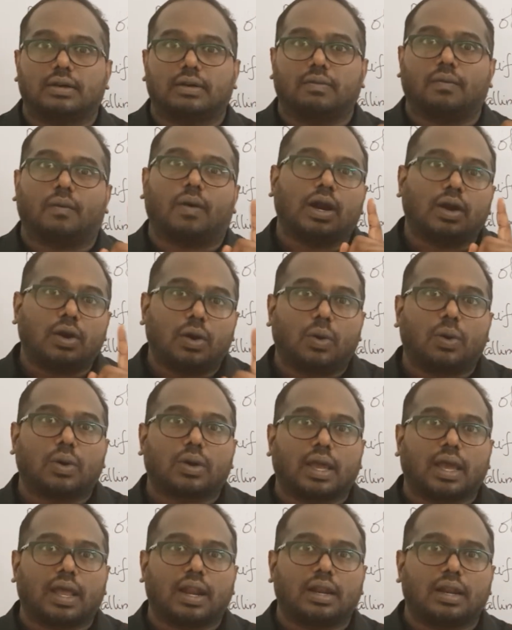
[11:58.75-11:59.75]
One law
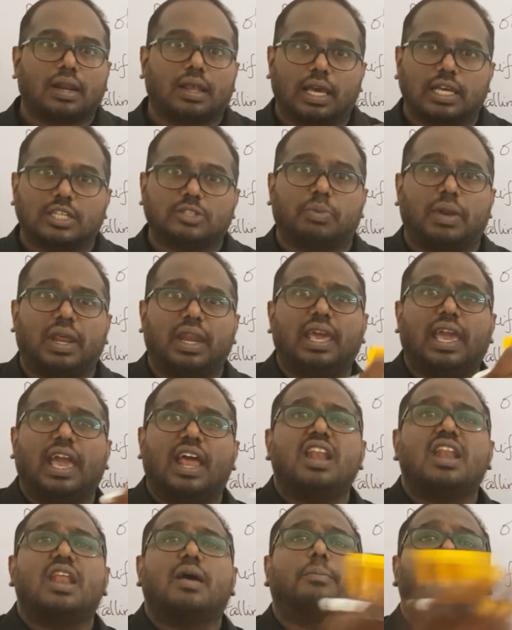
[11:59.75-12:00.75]
can explain
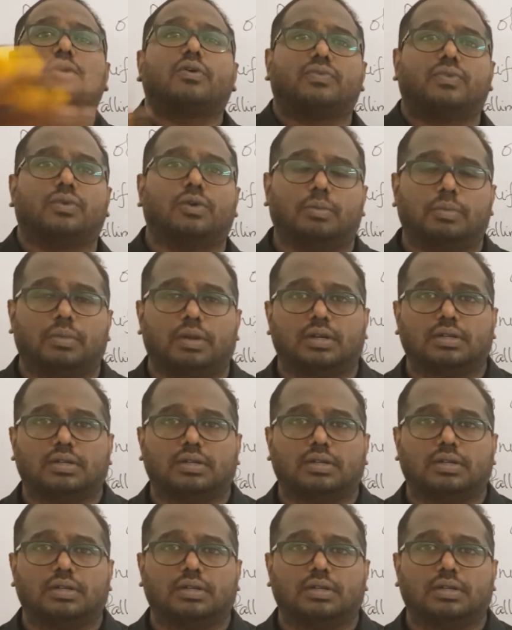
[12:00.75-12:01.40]
n number of phenomena.